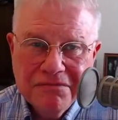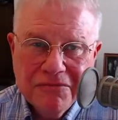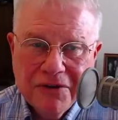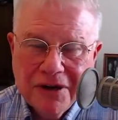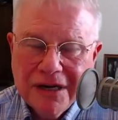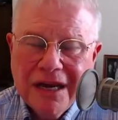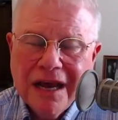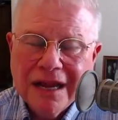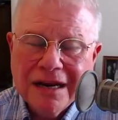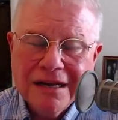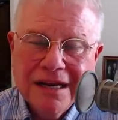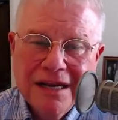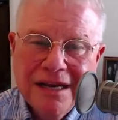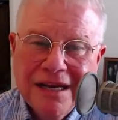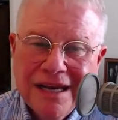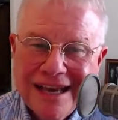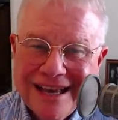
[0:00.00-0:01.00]
Why not?
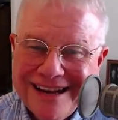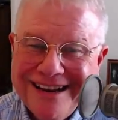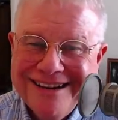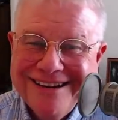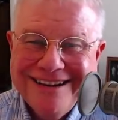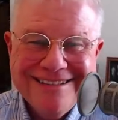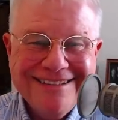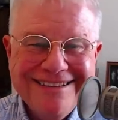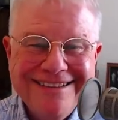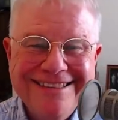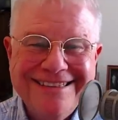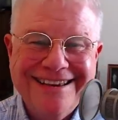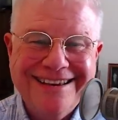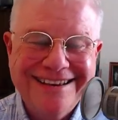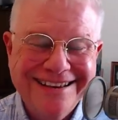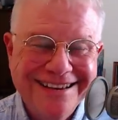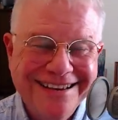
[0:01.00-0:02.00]
And another
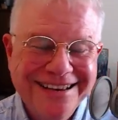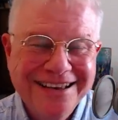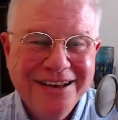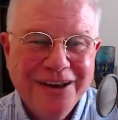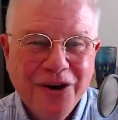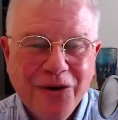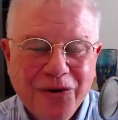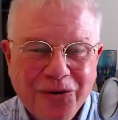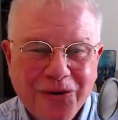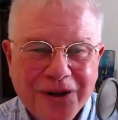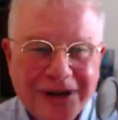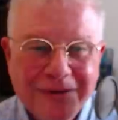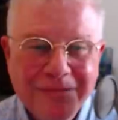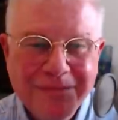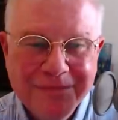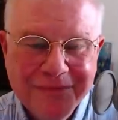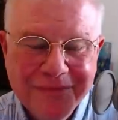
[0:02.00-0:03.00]
thing, what
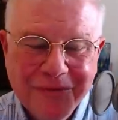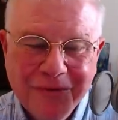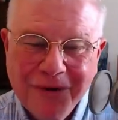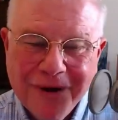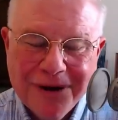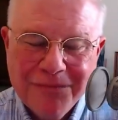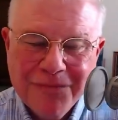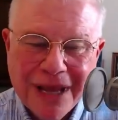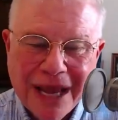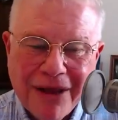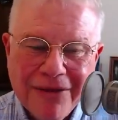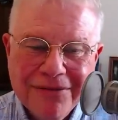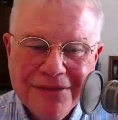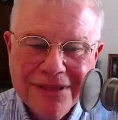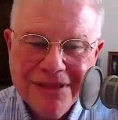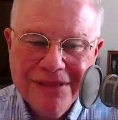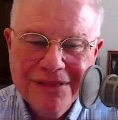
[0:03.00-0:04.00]
a, what
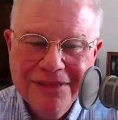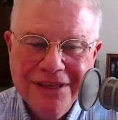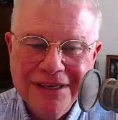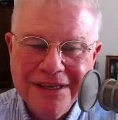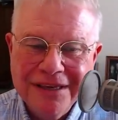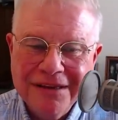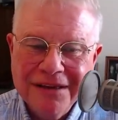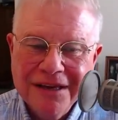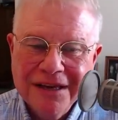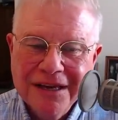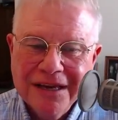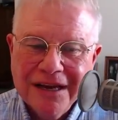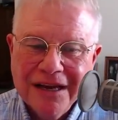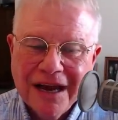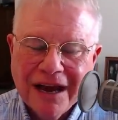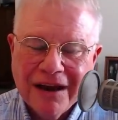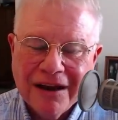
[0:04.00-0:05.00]
about the
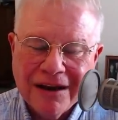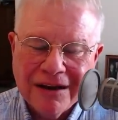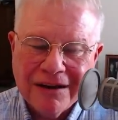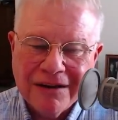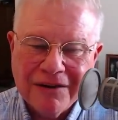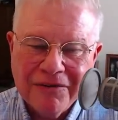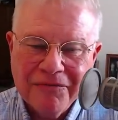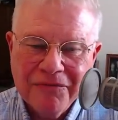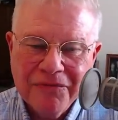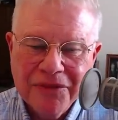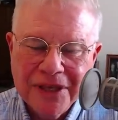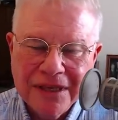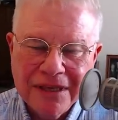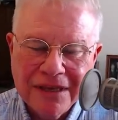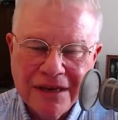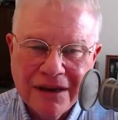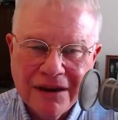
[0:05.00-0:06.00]
uh,
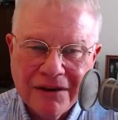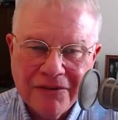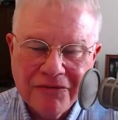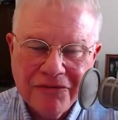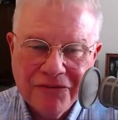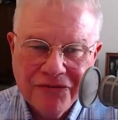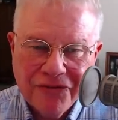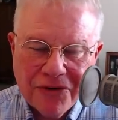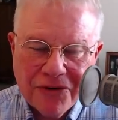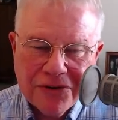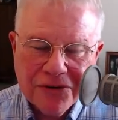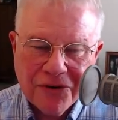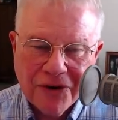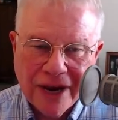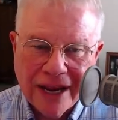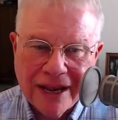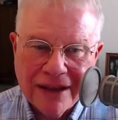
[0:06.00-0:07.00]
the uh,
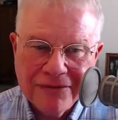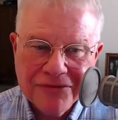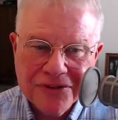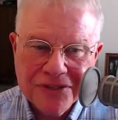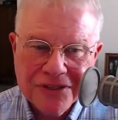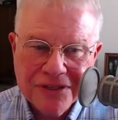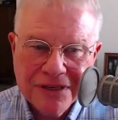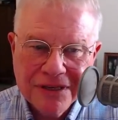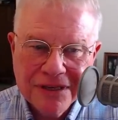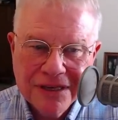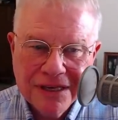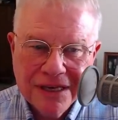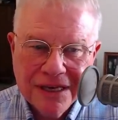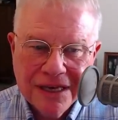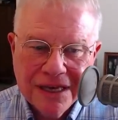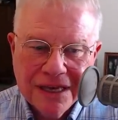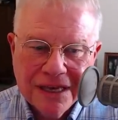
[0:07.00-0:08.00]
photographs
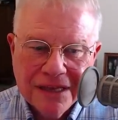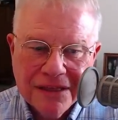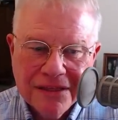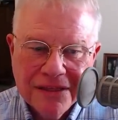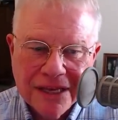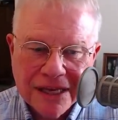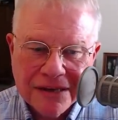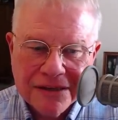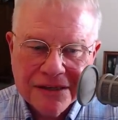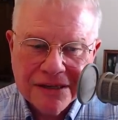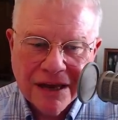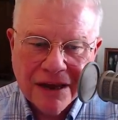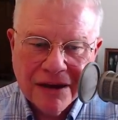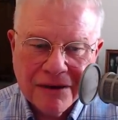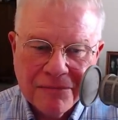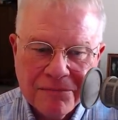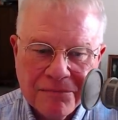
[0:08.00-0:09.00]
that
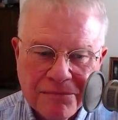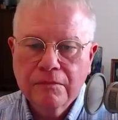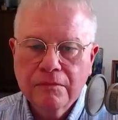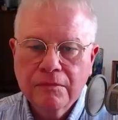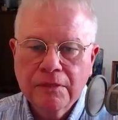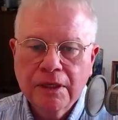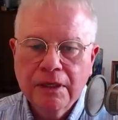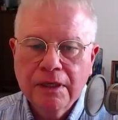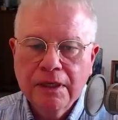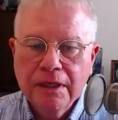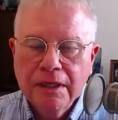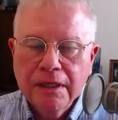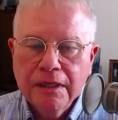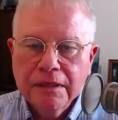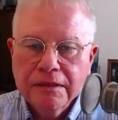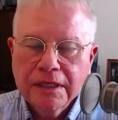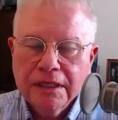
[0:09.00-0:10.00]
um,
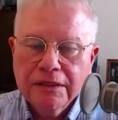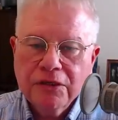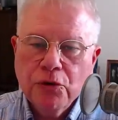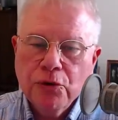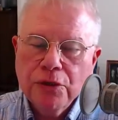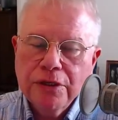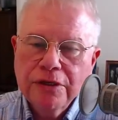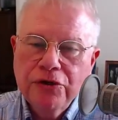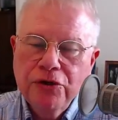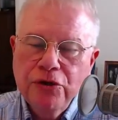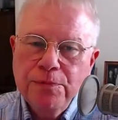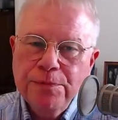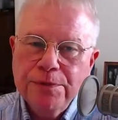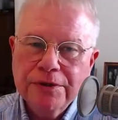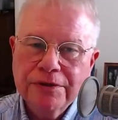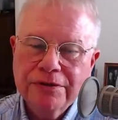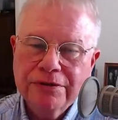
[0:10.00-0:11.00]
that Gordon
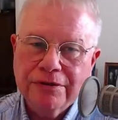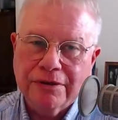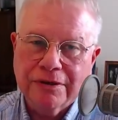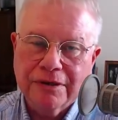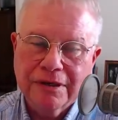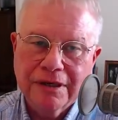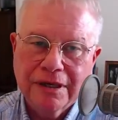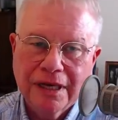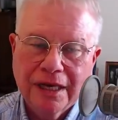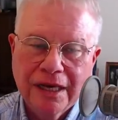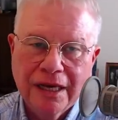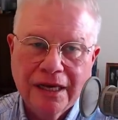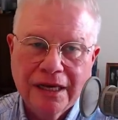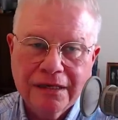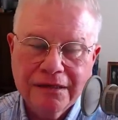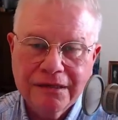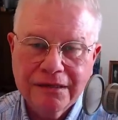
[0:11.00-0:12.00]
Cooper took
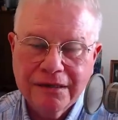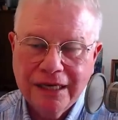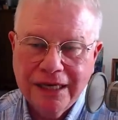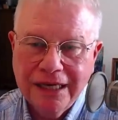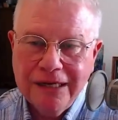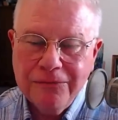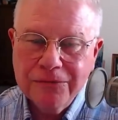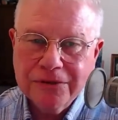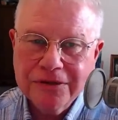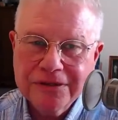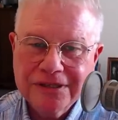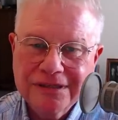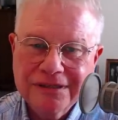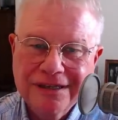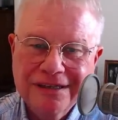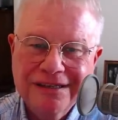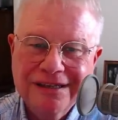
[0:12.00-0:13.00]
at Edwards
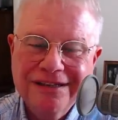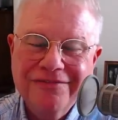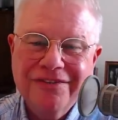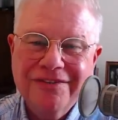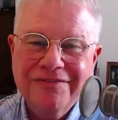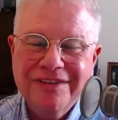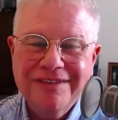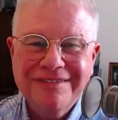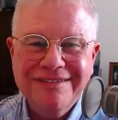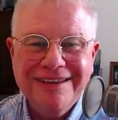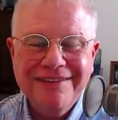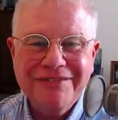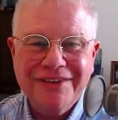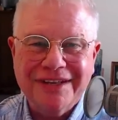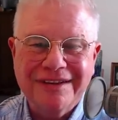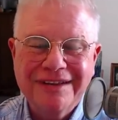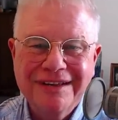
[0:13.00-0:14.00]
in nineteen
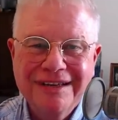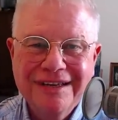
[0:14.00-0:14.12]
fifty-seven?